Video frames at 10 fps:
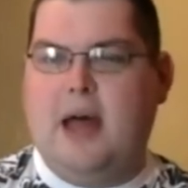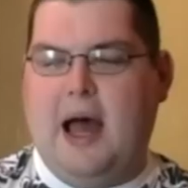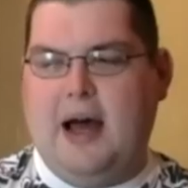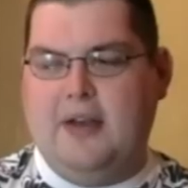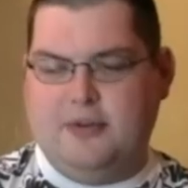
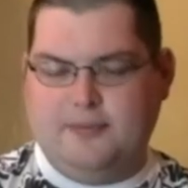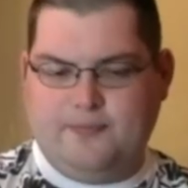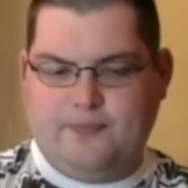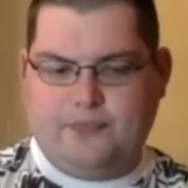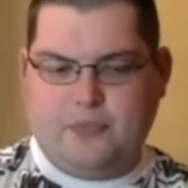and
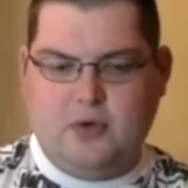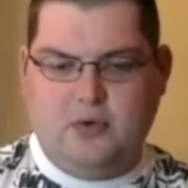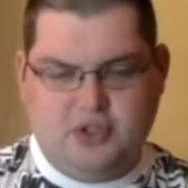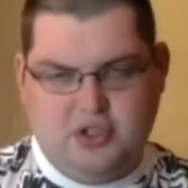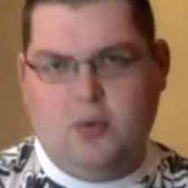
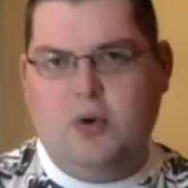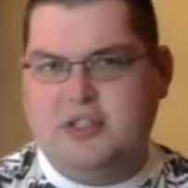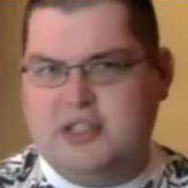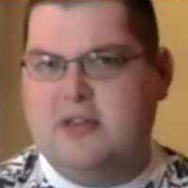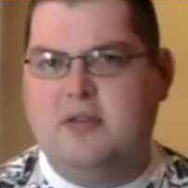you know what,
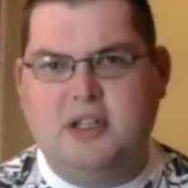they said,